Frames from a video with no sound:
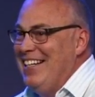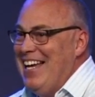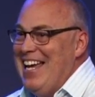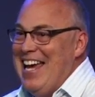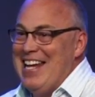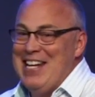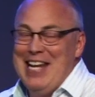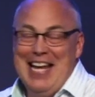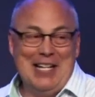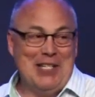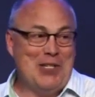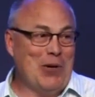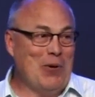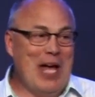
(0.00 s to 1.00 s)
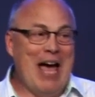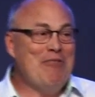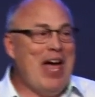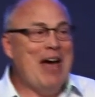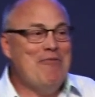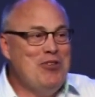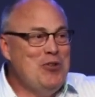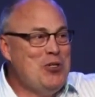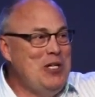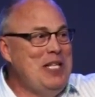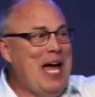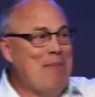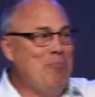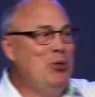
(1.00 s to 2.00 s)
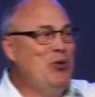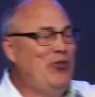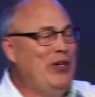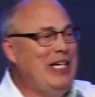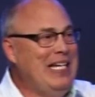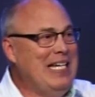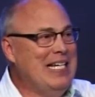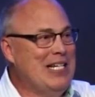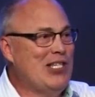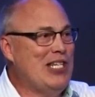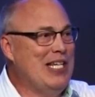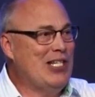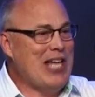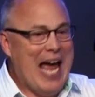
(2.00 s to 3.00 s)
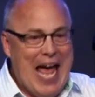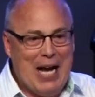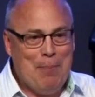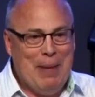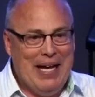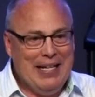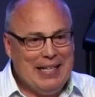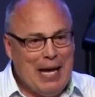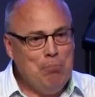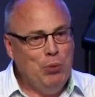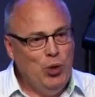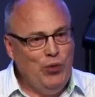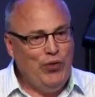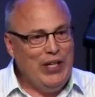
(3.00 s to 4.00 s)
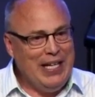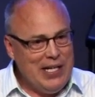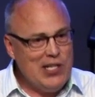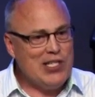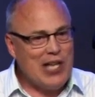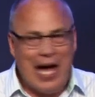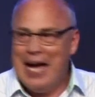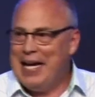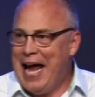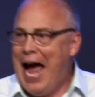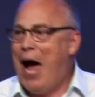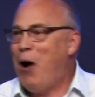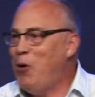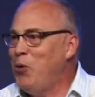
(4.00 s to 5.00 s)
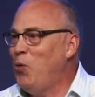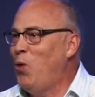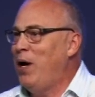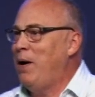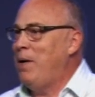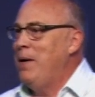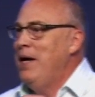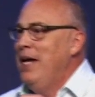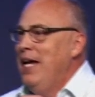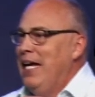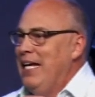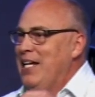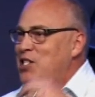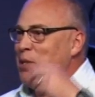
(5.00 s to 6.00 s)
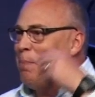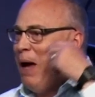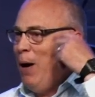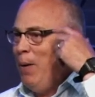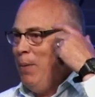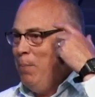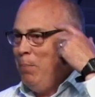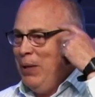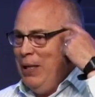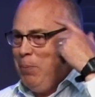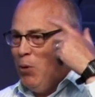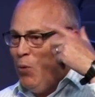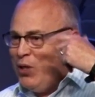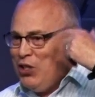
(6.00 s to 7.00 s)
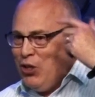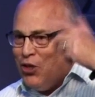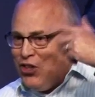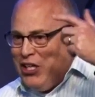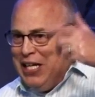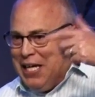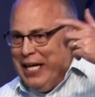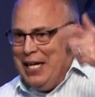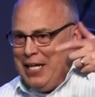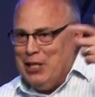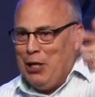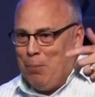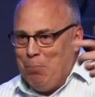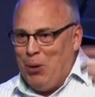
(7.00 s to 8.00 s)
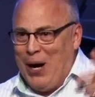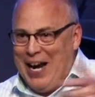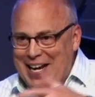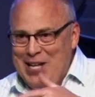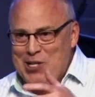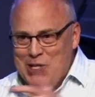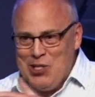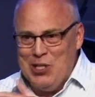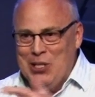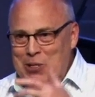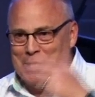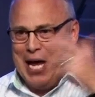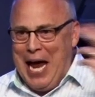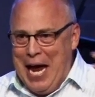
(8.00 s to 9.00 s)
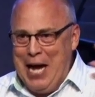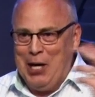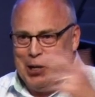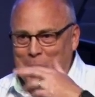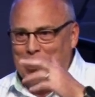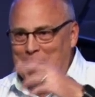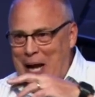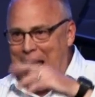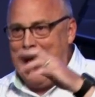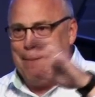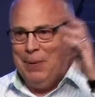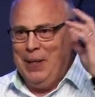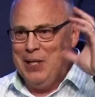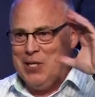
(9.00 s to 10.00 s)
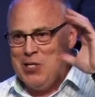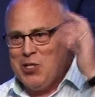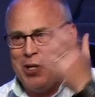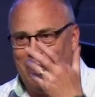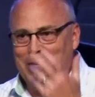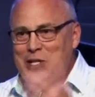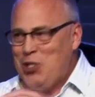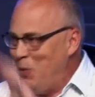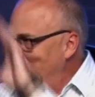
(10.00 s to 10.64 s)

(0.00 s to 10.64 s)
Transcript: and, and so, have, have you seen that movie? It's, it's animated, that movie Inside Out, where it's about people, what they're thinking in their brains, and there's anger and happiness and all these. You